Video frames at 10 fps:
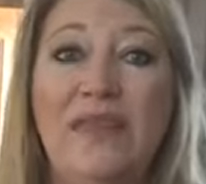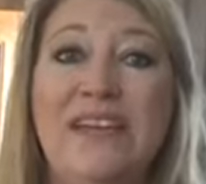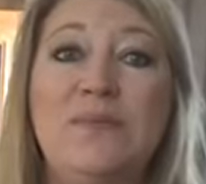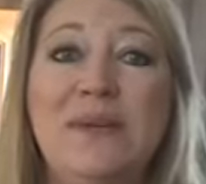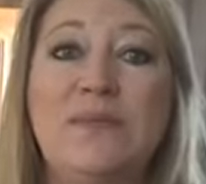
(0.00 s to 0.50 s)

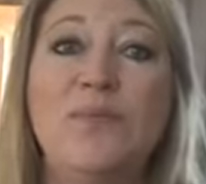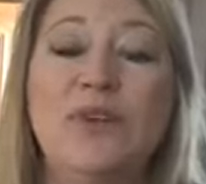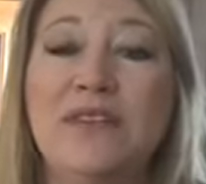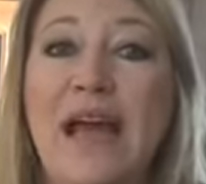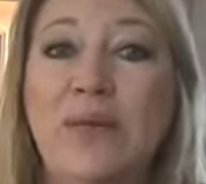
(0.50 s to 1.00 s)
They spend
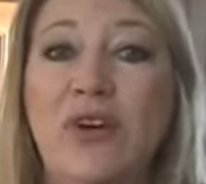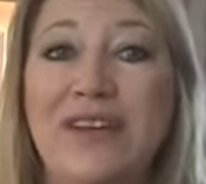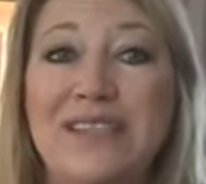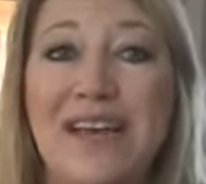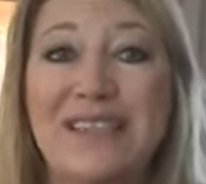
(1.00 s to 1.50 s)
more time
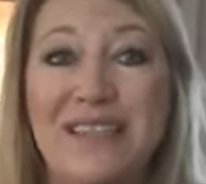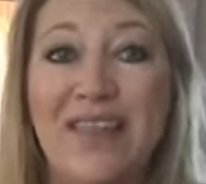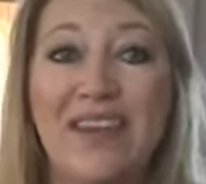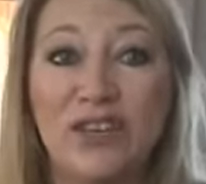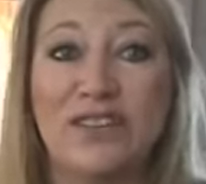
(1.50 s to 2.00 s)

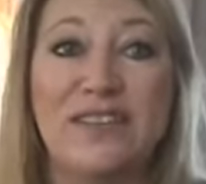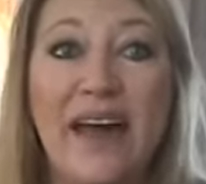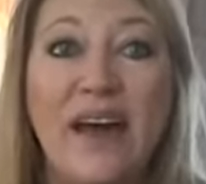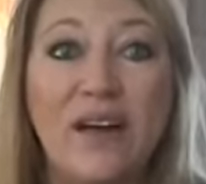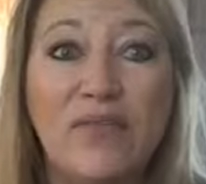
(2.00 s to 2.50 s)
criticizing their
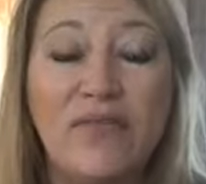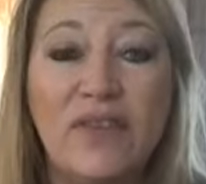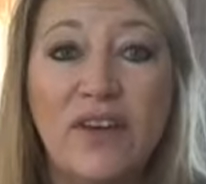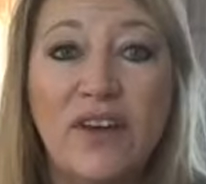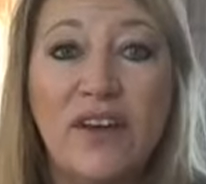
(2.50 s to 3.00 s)
self
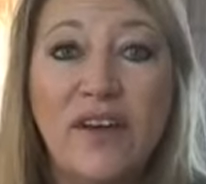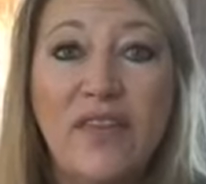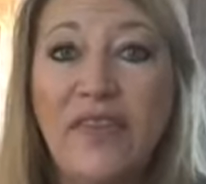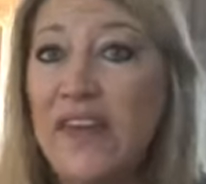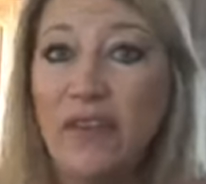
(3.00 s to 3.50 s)

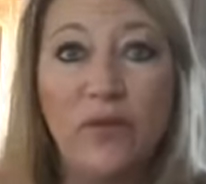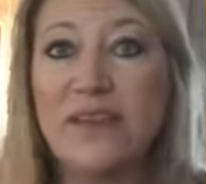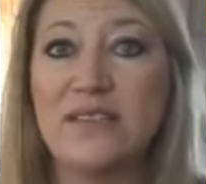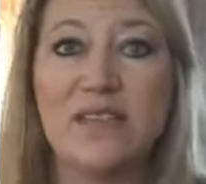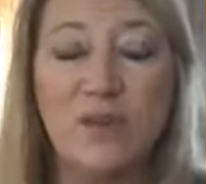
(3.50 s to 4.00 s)
than the
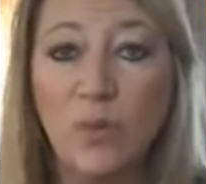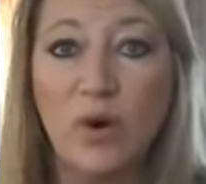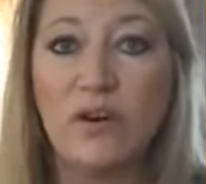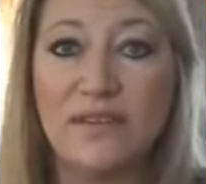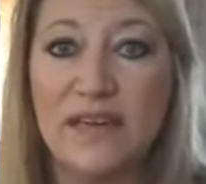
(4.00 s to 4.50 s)
rest of the
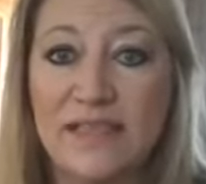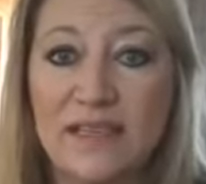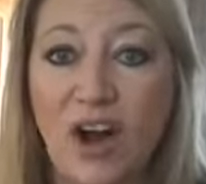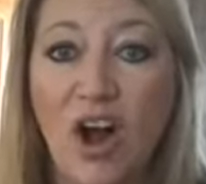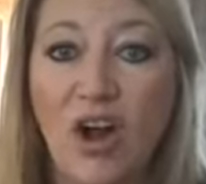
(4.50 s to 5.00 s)
world does
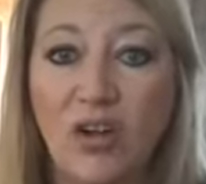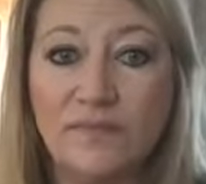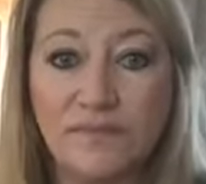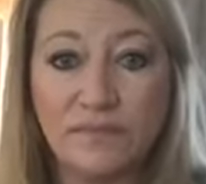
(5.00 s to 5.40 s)
it all.